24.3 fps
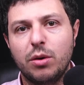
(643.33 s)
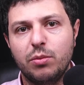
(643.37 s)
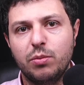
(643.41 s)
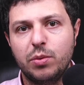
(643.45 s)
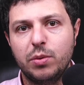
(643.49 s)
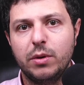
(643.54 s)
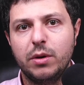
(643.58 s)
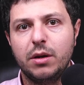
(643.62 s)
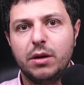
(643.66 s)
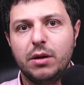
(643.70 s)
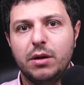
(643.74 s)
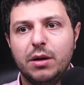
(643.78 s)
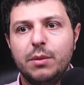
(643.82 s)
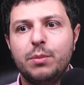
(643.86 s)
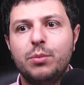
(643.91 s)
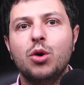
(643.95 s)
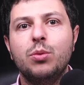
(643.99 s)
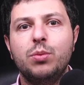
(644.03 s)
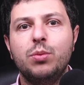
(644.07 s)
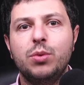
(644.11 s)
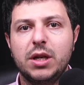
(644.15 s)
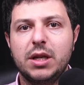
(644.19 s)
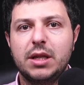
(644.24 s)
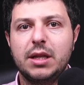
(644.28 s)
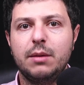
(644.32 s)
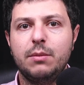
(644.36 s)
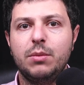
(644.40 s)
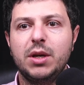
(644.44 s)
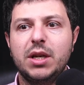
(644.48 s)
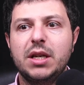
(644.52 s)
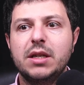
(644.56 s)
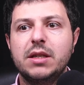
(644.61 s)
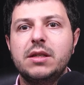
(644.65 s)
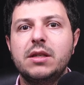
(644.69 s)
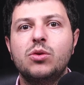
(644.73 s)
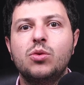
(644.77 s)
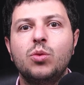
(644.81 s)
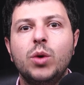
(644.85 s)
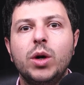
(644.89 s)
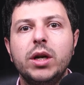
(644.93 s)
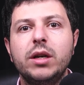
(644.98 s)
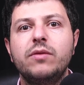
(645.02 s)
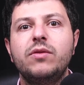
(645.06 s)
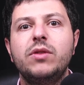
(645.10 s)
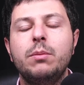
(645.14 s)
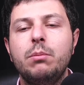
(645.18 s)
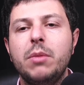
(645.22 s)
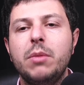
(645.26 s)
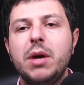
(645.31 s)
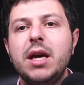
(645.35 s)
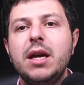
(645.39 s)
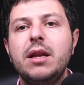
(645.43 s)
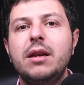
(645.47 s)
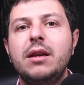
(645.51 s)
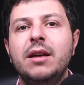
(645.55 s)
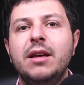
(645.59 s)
appropriately because it's one of the main